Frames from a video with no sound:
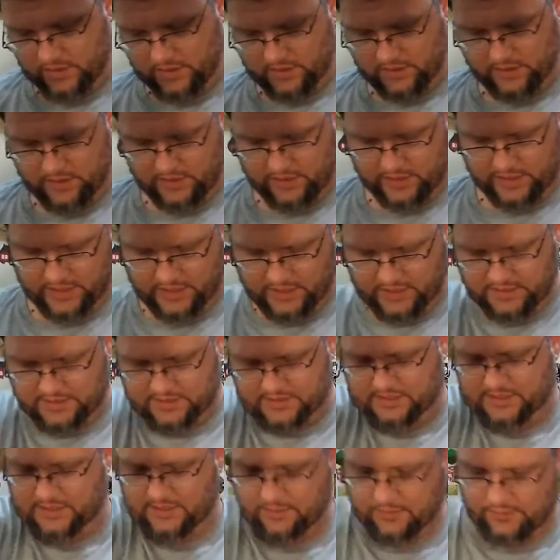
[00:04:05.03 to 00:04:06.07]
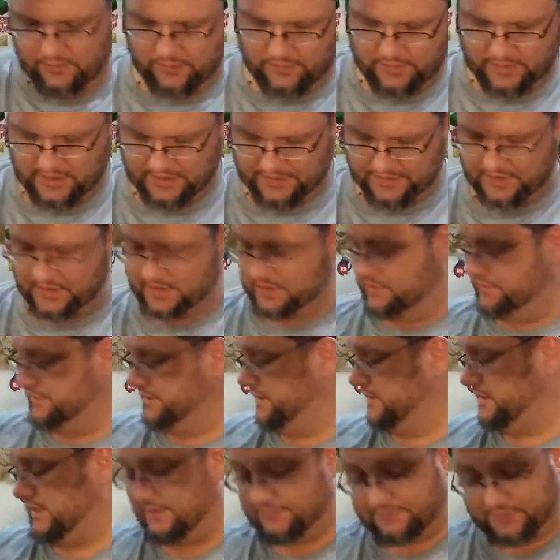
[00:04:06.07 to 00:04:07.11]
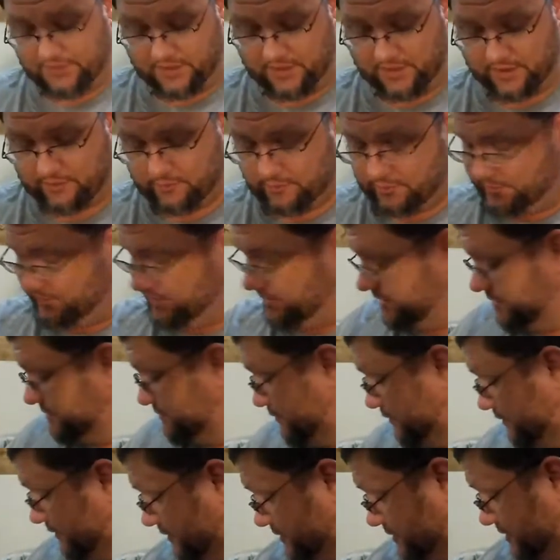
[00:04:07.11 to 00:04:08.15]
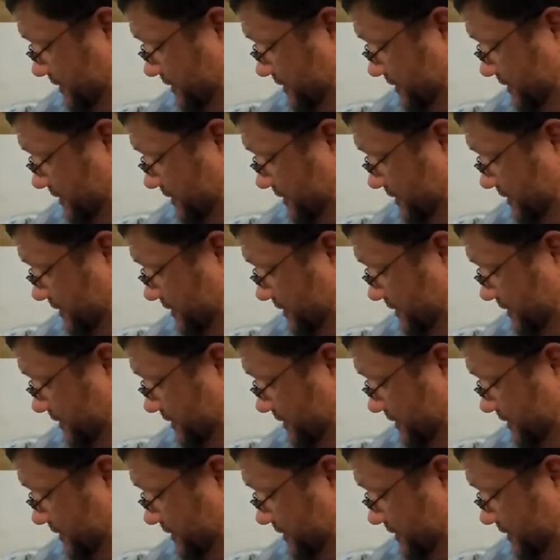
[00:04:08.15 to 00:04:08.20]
Alright, so I think the only thing left in here would be the spoiler